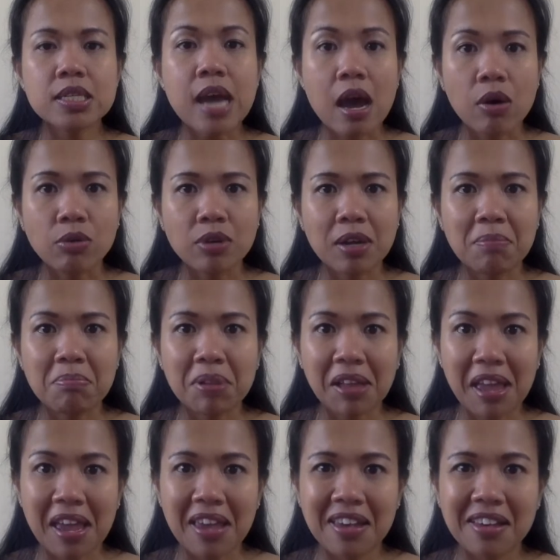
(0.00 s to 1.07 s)
down and
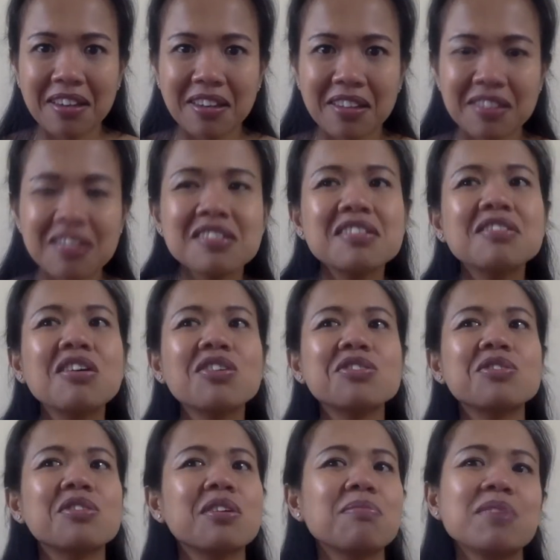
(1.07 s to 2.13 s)
play. It doesn't
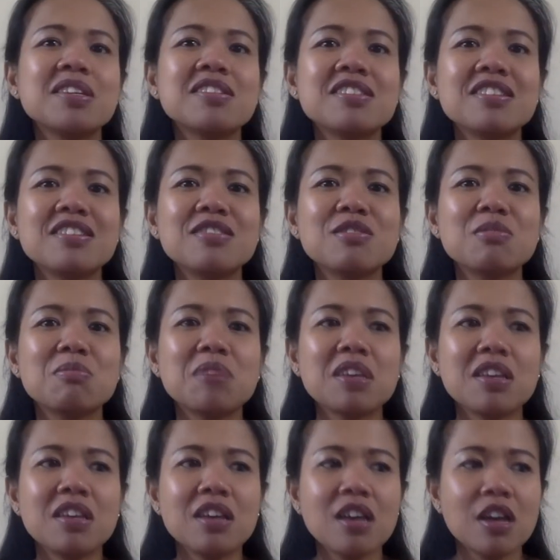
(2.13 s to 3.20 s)
also come easy to
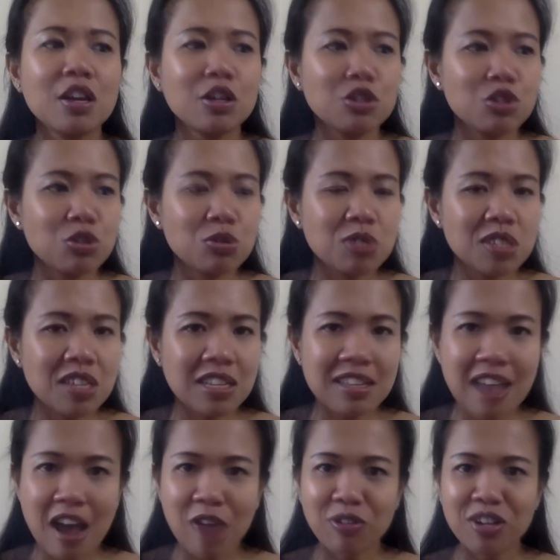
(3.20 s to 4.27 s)
me to sit
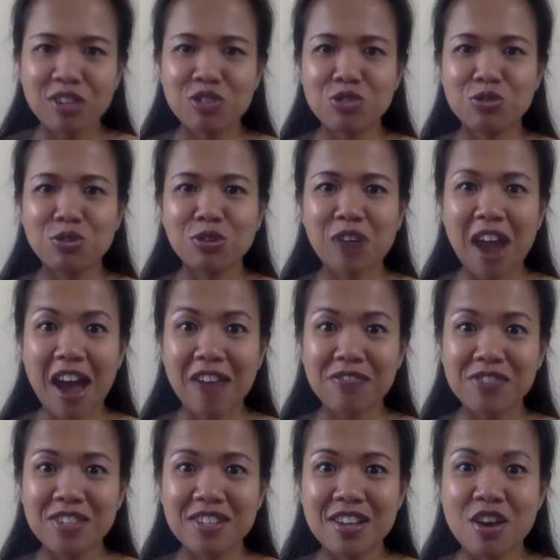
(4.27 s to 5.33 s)
down and do
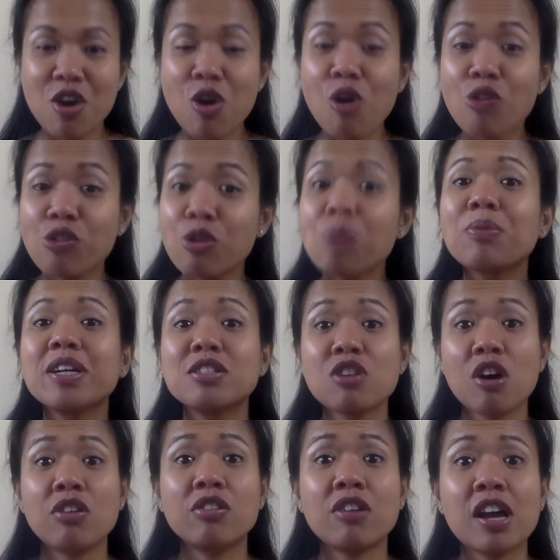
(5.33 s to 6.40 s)
crafts. Although my
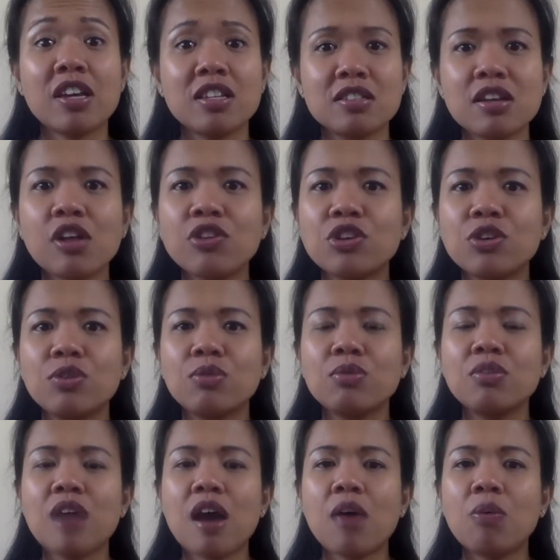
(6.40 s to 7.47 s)
daughter, I can tell you
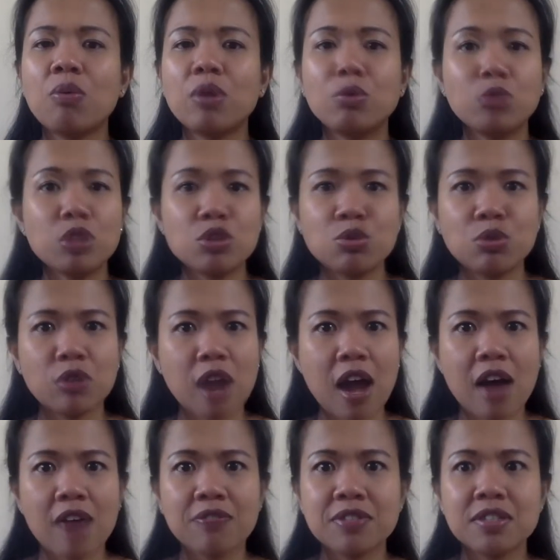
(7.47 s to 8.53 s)
that when we do
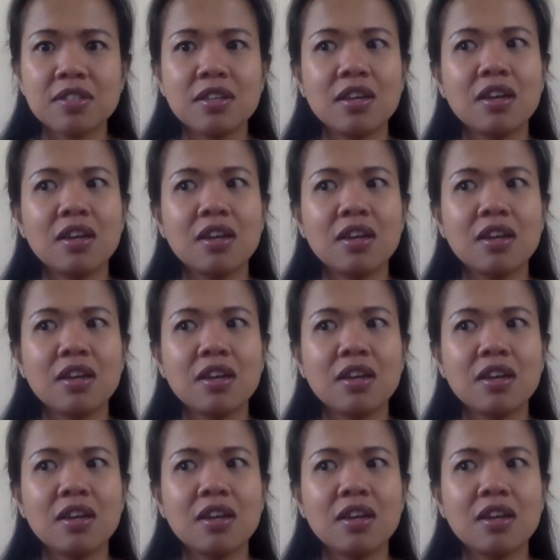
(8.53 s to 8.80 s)
crafts,